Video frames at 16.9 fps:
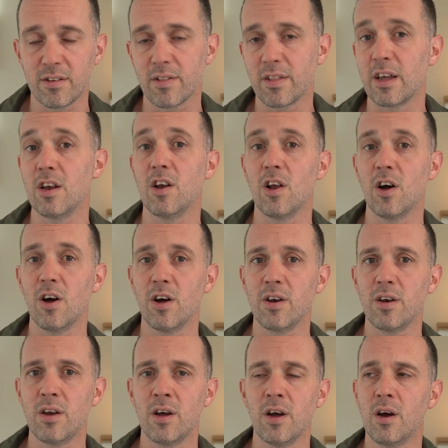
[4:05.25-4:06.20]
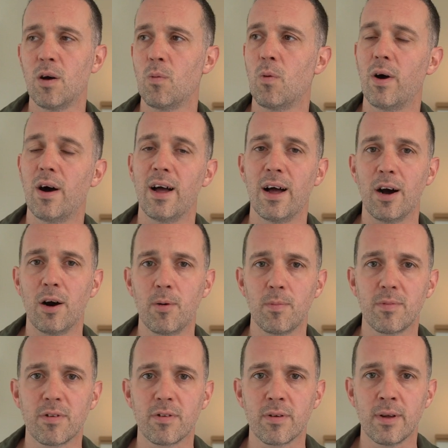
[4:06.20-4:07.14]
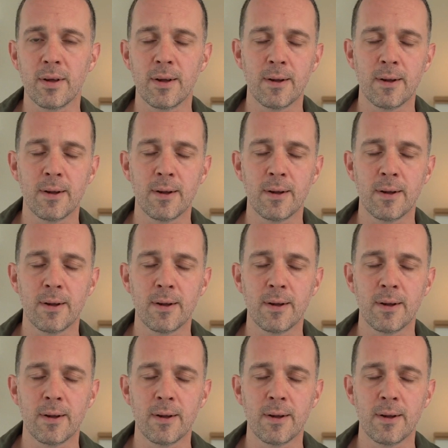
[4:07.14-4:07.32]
so they learn what helped,